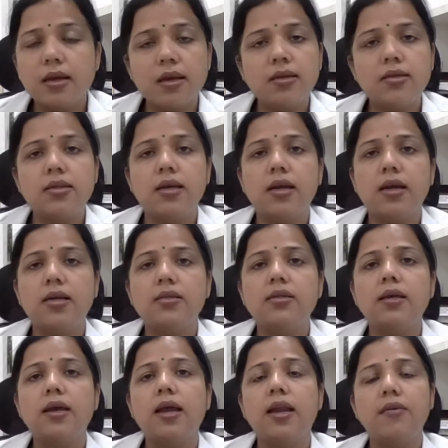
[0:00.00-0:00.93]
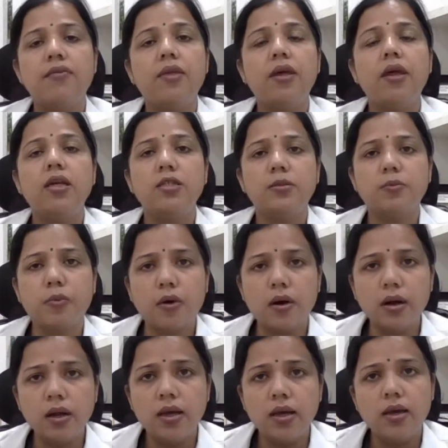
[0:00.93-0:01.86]
NSAIDs, and if they
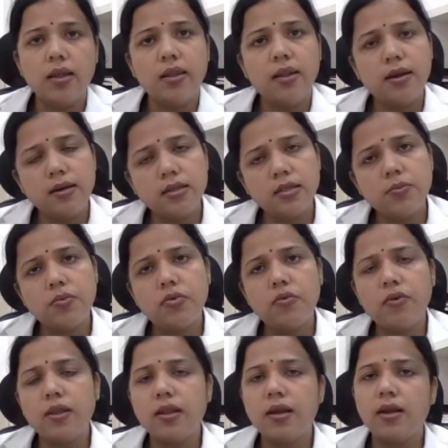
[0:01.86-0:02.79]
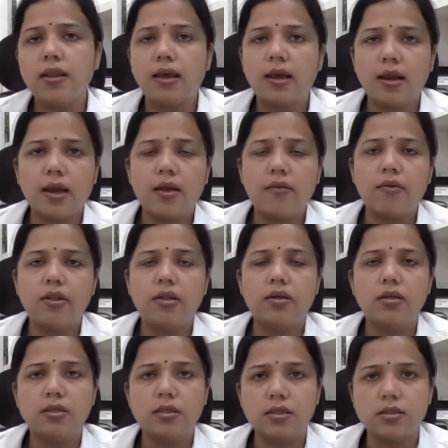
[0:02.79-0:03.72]
respond, then it is proven that they are having
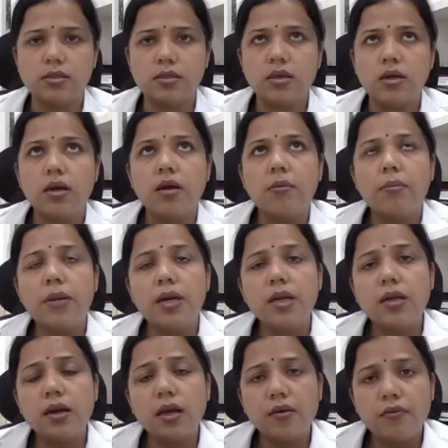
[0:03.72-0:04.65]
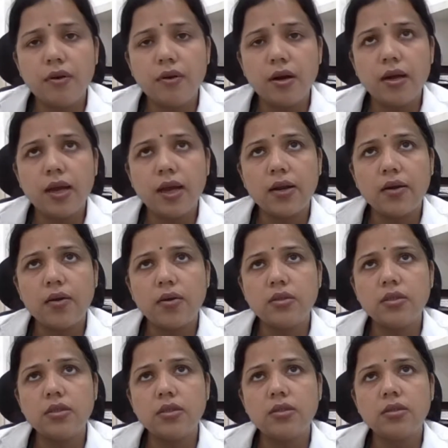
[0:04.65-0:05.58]
the disease. But the definite
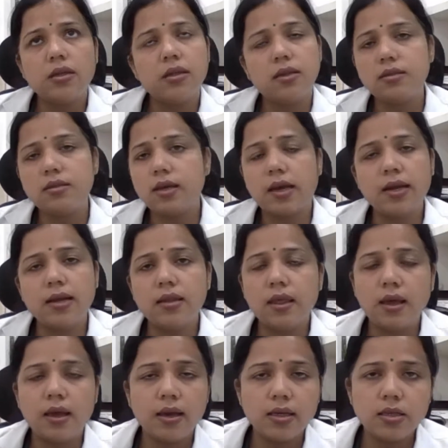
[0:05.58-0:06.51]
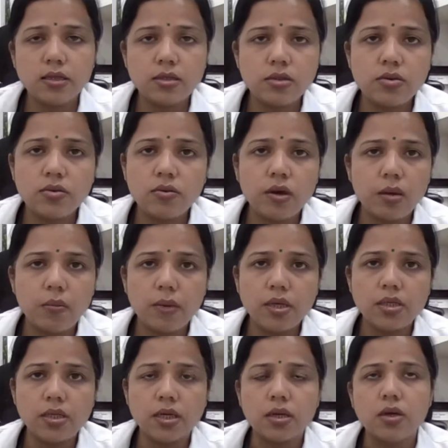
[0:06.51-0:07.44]
diagnosis, the second thing, is through
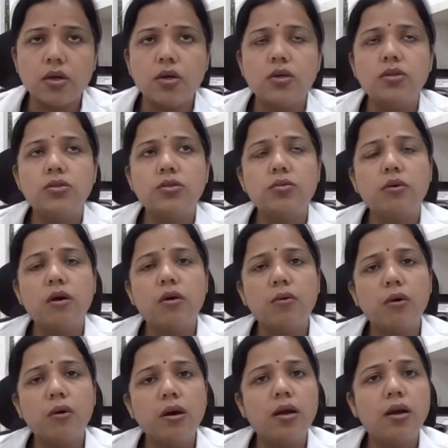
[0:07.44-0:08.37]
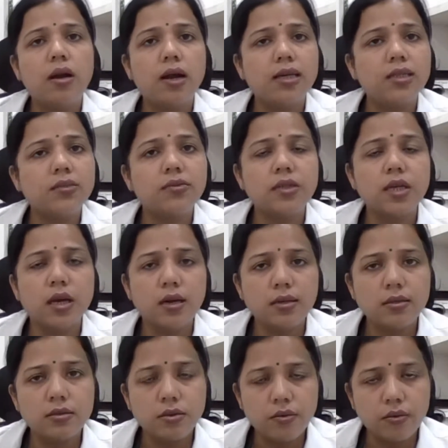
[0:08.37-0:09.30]
imaging. So a good
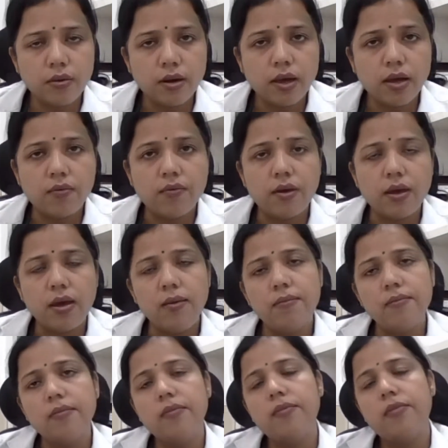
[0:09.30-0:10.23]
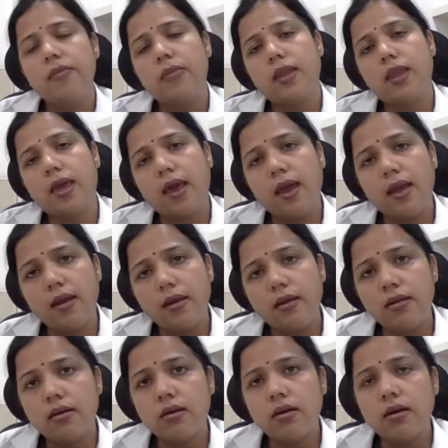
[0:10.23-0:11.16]
transvaginal sonography
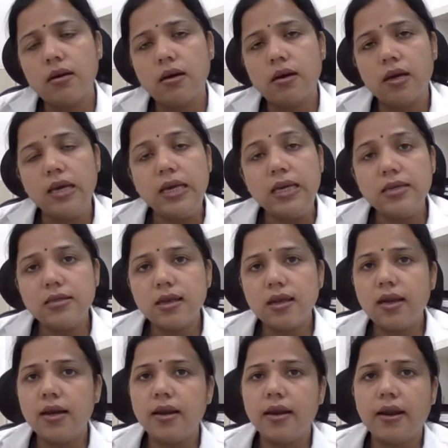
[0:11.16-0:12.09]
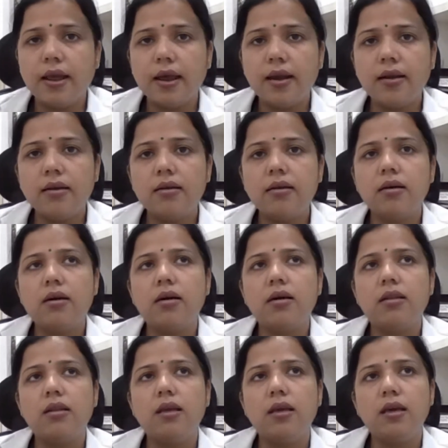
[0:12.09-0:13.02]
can easily detect
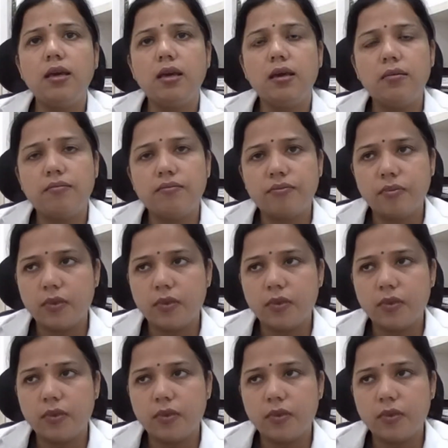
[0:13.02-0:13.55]
the